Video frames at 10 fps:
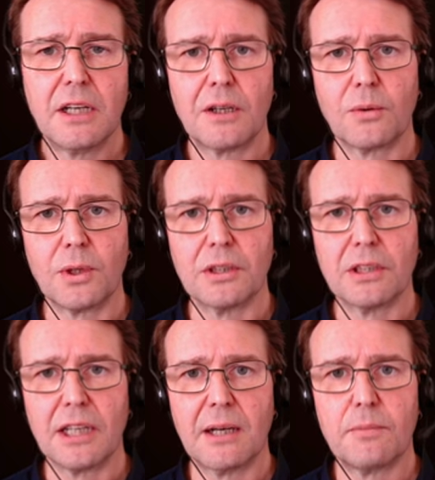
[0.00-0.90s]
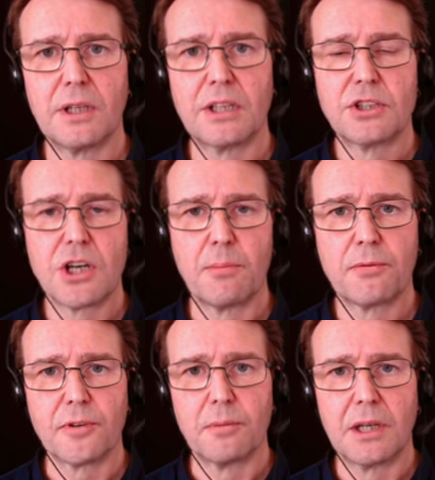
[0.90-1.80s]
will um, uh, jump
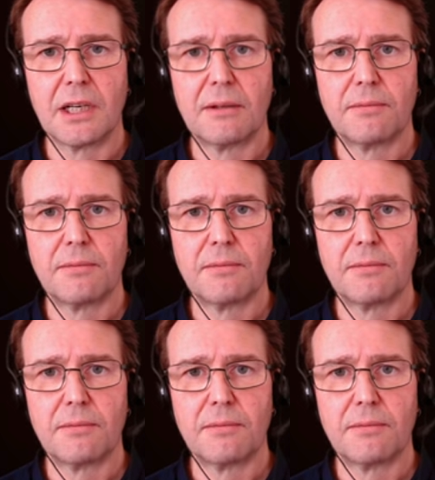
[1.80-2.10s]
from uh,